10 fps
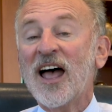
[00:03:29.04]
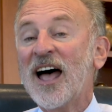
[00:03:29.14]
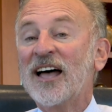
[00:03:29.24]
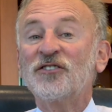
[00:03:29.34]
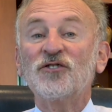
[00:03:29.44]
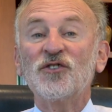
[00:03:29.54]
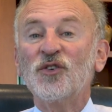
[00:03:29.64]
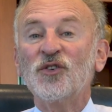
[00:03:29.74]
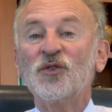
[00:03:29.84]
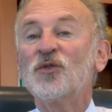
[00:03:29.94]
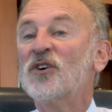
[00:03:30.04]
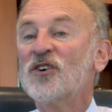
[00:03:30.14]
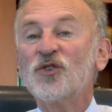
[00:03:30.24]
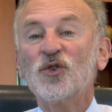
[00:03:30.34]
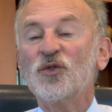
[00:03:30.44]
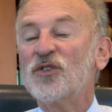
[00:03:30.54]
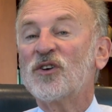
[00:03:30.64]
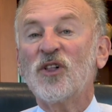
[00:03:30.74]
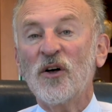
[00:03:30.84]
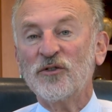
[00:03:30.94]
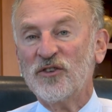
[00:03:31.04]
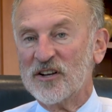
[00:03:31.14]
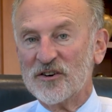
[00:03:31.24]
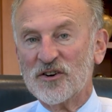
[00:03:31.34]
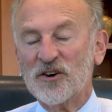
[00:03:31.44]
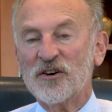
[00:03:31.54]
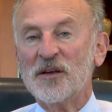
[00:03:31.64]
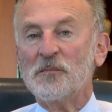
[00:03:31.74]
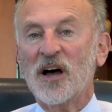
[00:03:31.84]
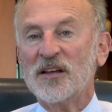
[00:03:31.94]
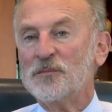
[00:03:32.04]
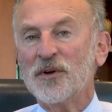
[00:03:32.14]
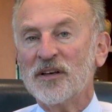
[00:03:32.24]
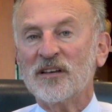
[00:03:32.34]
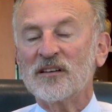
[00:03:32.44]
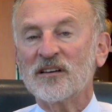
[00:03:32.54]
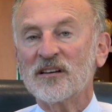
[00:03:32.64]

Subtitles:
as to who the closing attorney might be.